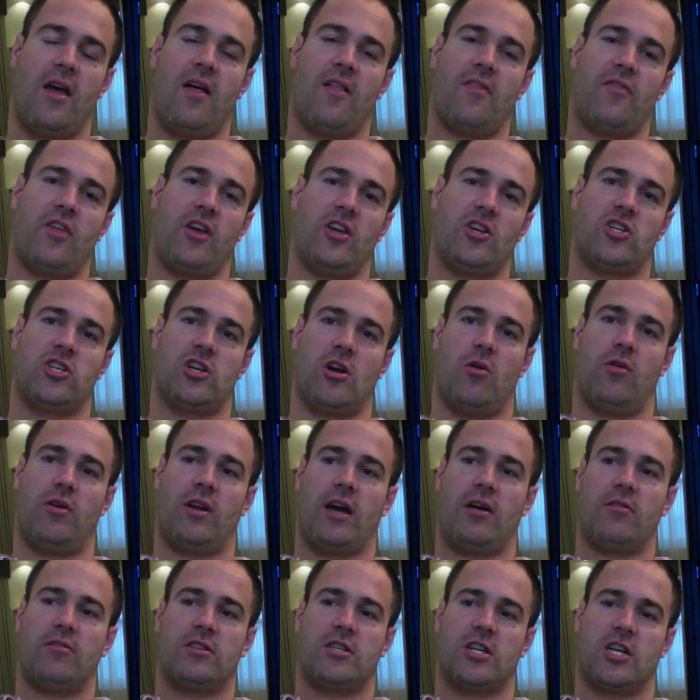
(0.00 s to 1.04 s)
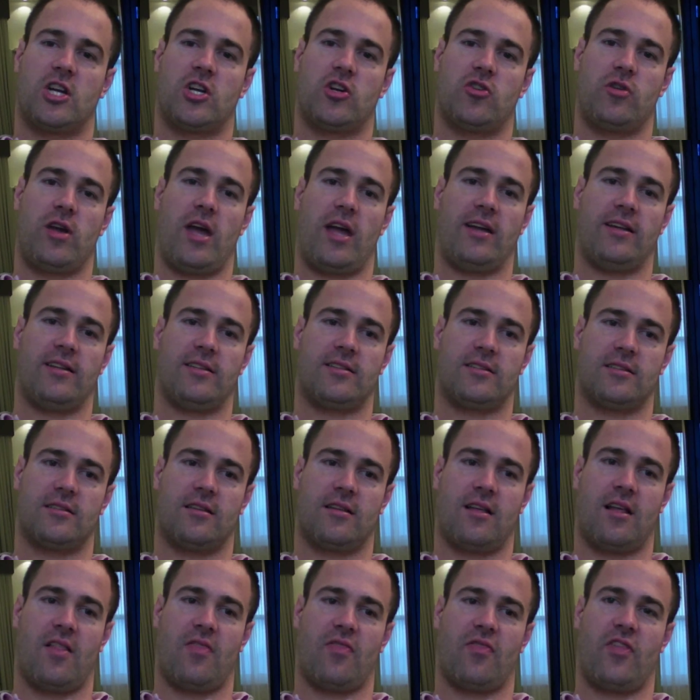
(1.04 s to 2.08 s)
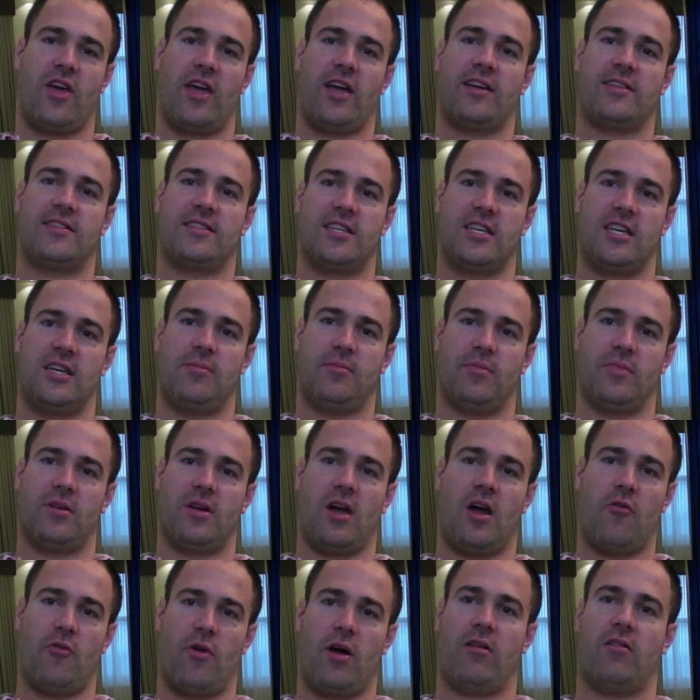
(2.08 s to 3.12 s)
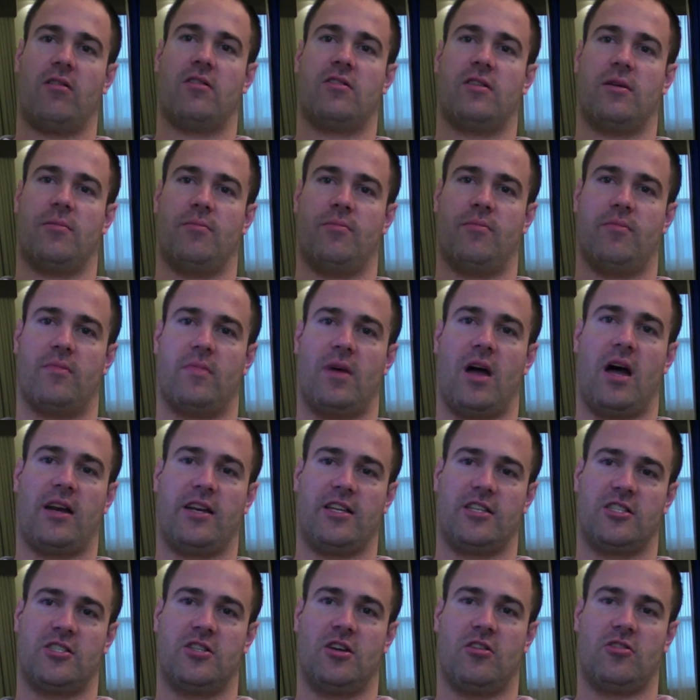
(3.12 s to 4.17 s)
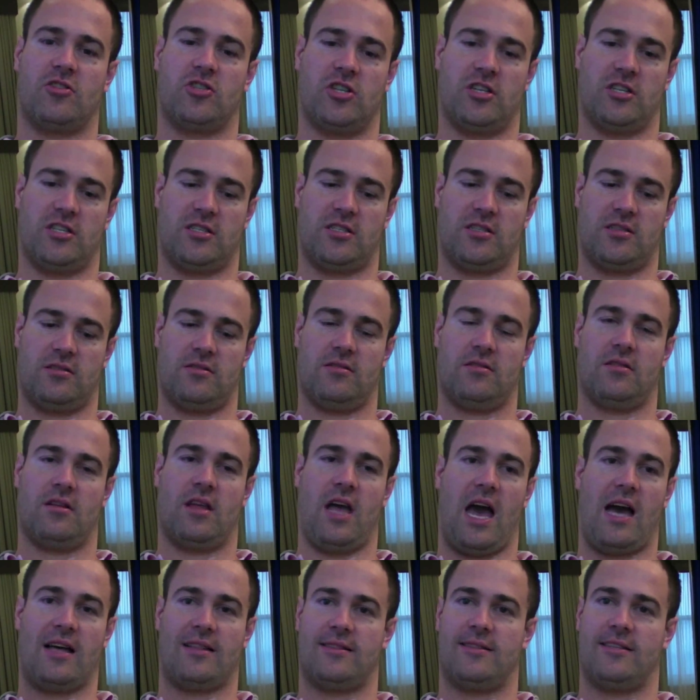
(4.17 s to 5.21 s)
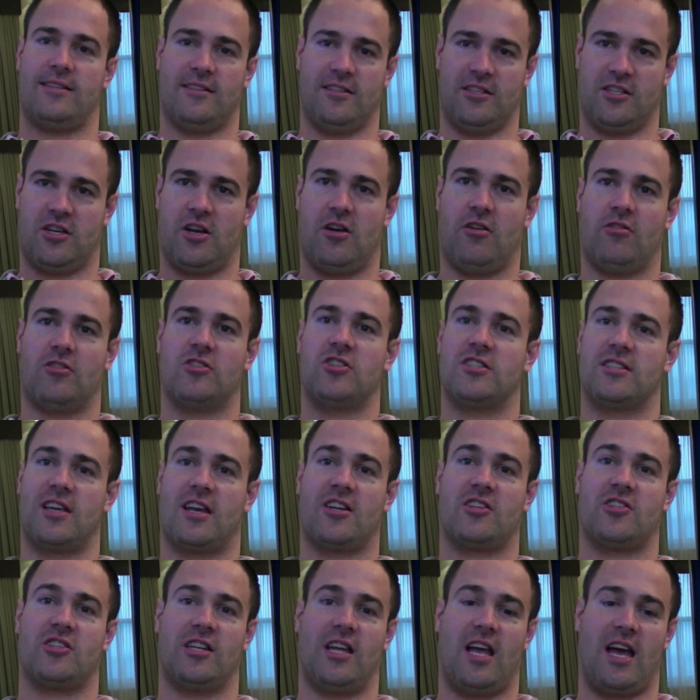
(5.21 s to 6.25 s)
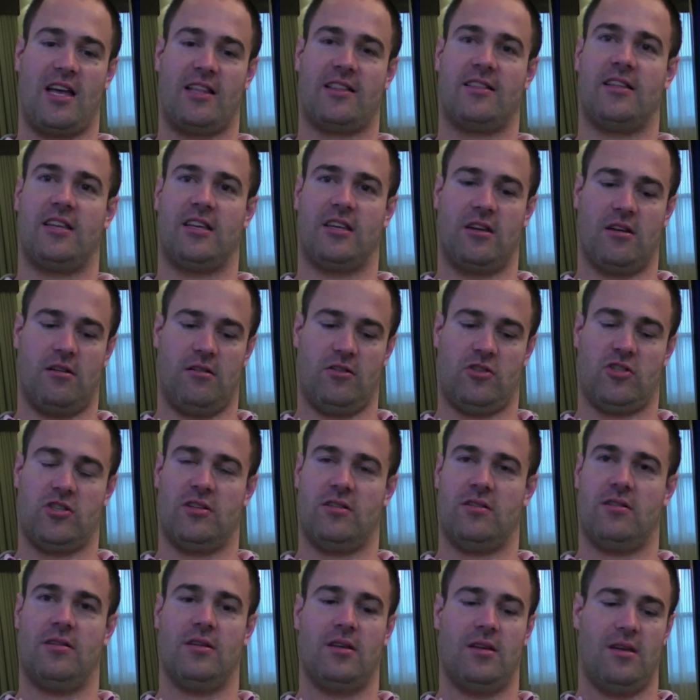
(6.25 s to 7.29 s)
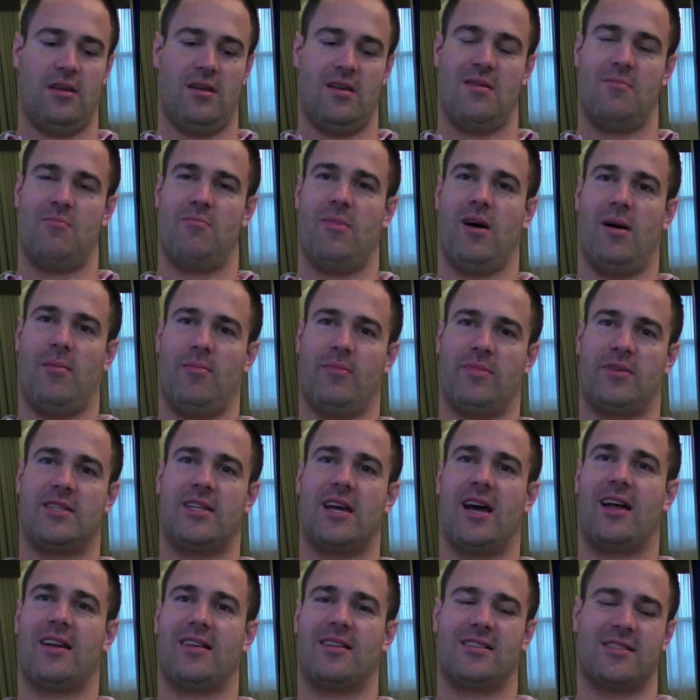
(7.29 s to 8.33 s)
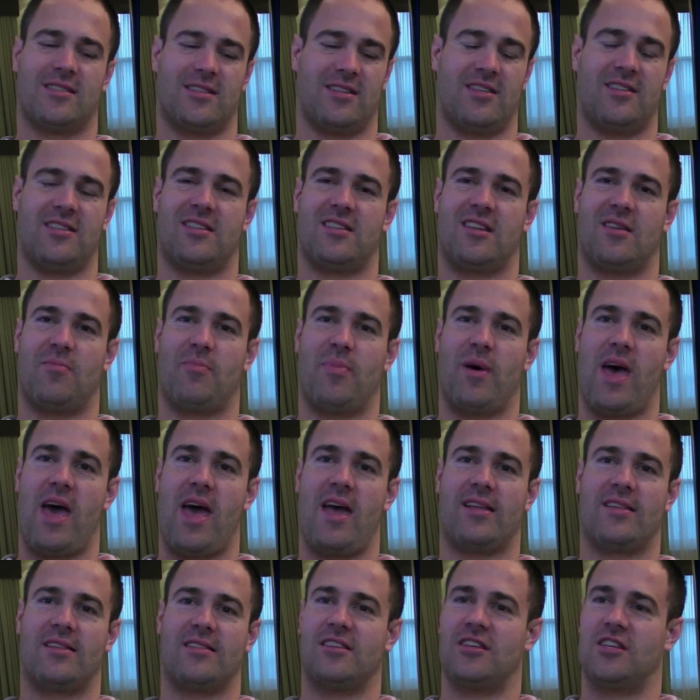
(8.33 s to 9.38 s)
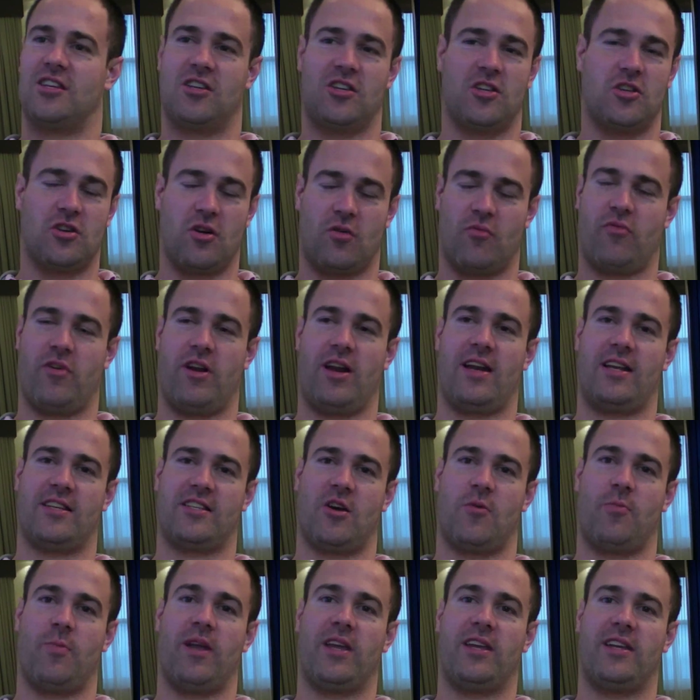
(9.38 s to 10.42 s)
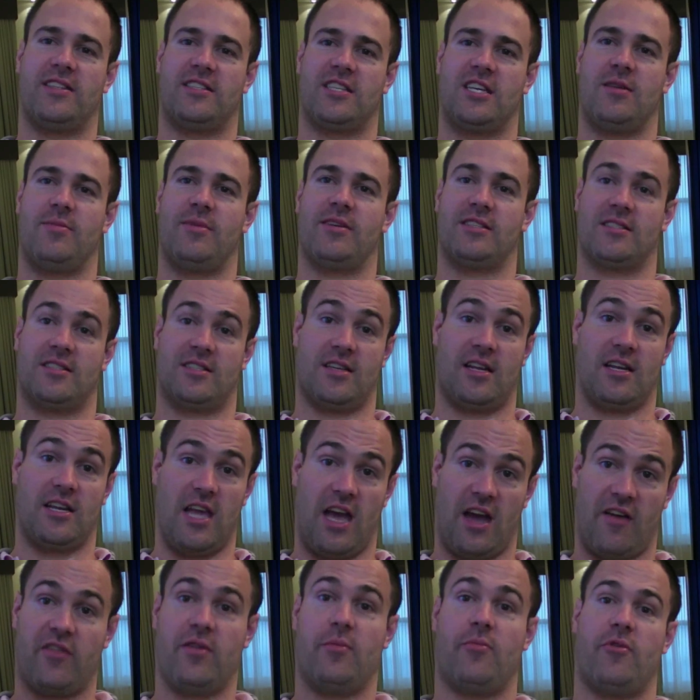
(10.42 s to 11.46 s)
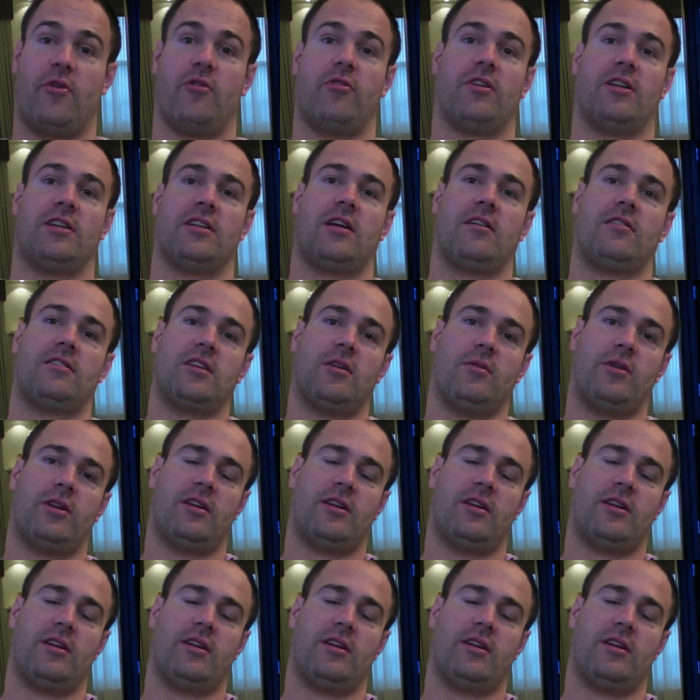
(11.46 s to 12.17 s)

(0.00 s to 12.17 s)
They're shown how to create their team around them, and it's not just athlete and coach, it's actually athlete, coach, and mum, dad, sister, pet. You don't realise how big your team is until you have it broken down to you.